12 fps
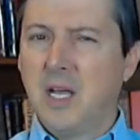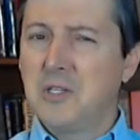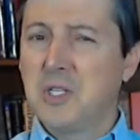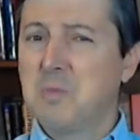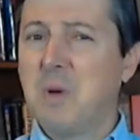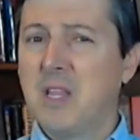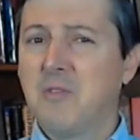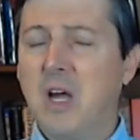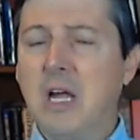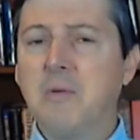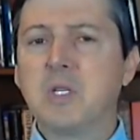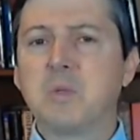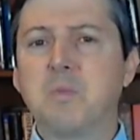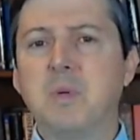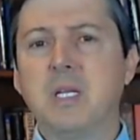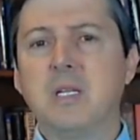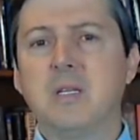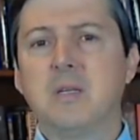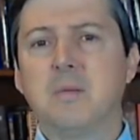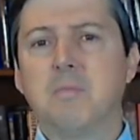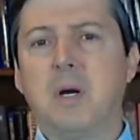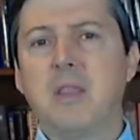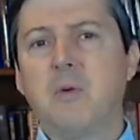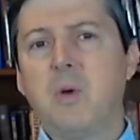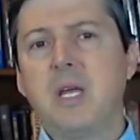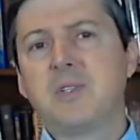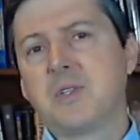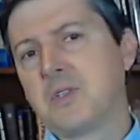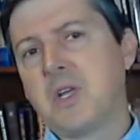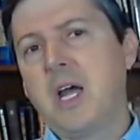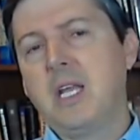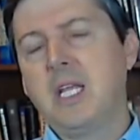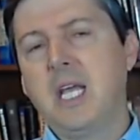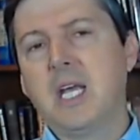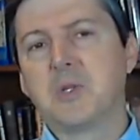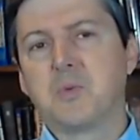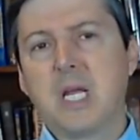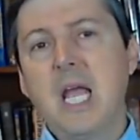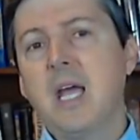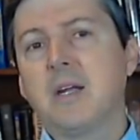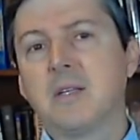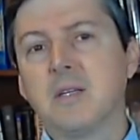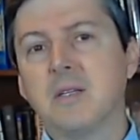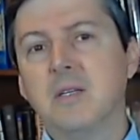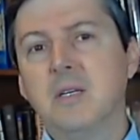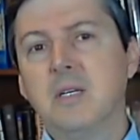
just by the virus, but by the way society has reacted